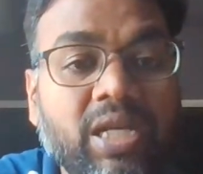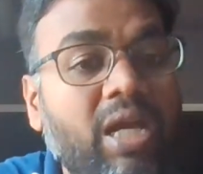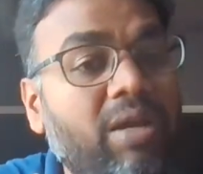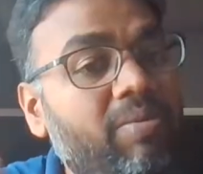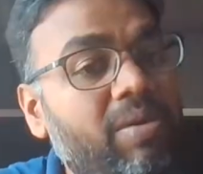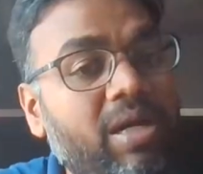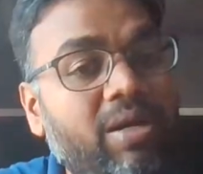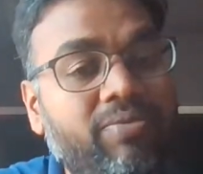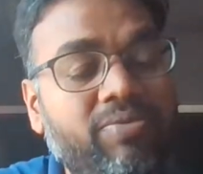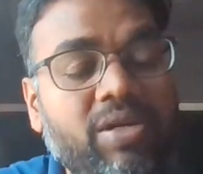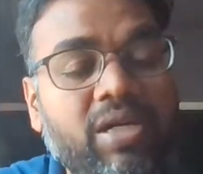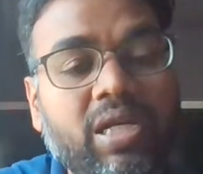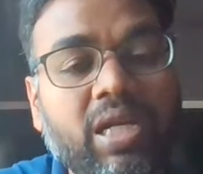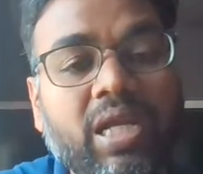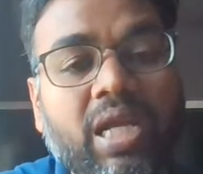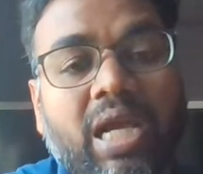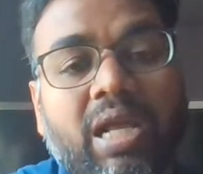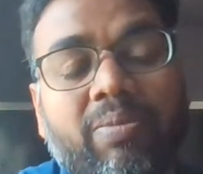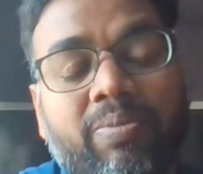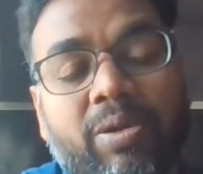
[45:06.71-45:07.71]
I will
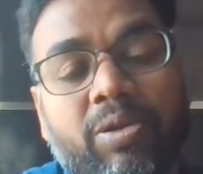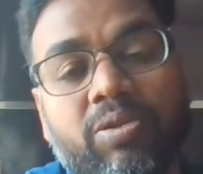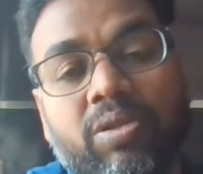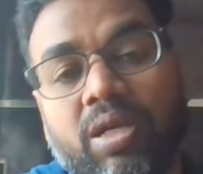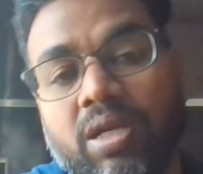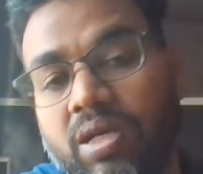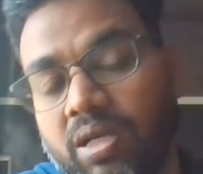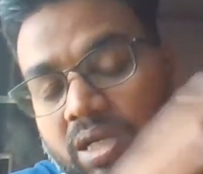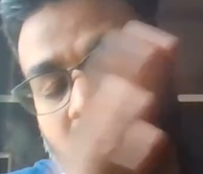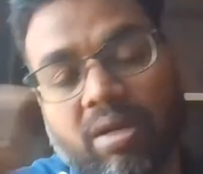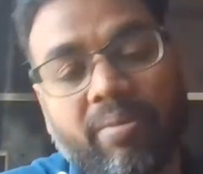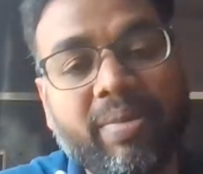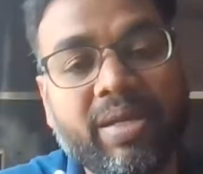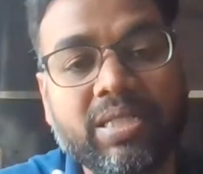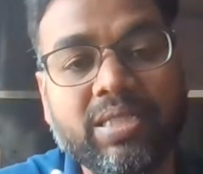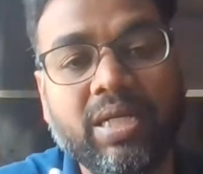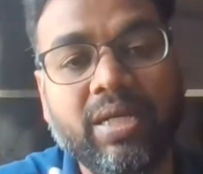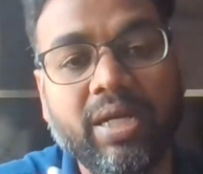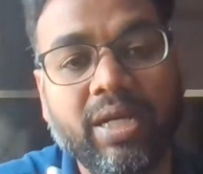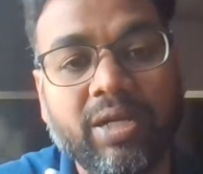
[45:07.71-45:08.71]
definitely help you in the coming
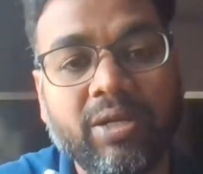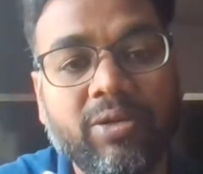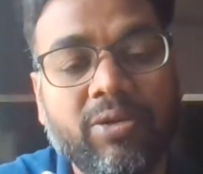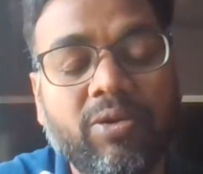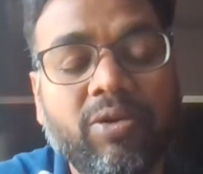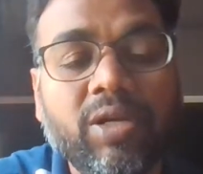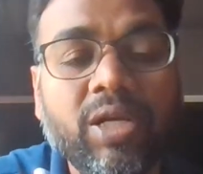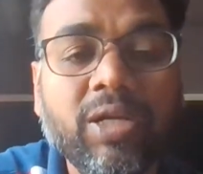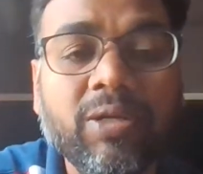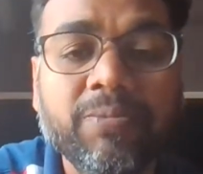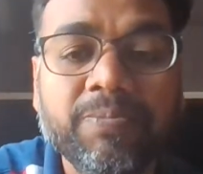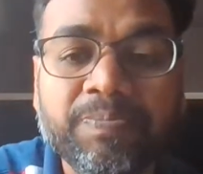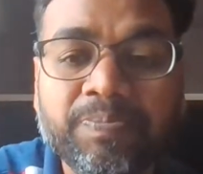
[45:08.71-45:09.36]
Sunday. Okay.